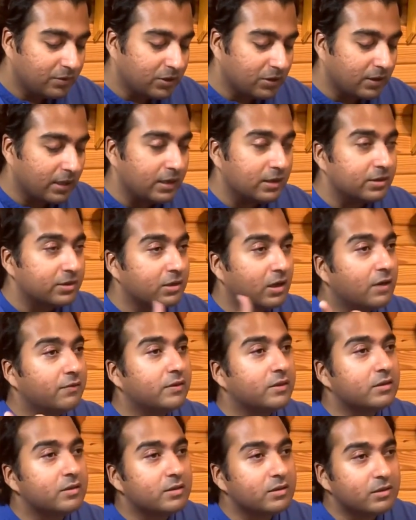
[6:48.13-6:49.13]
So that is
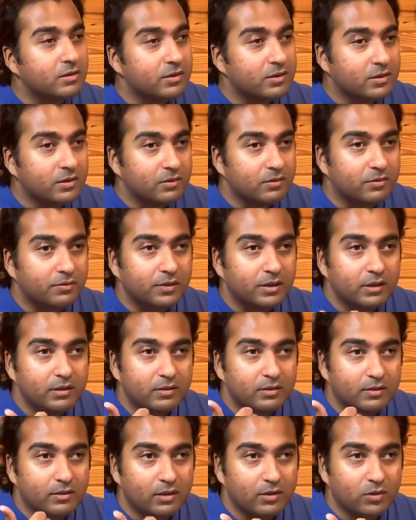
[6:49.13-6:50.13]
covetousness and
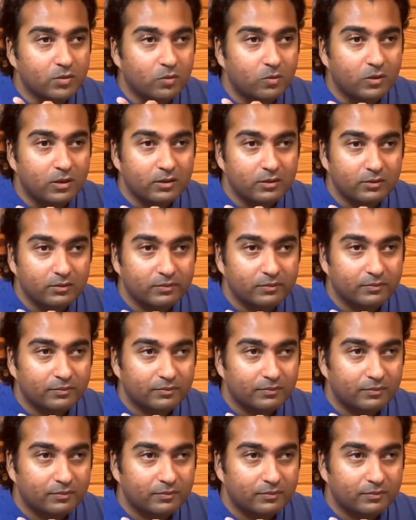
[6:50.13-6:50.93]
greed, that's one.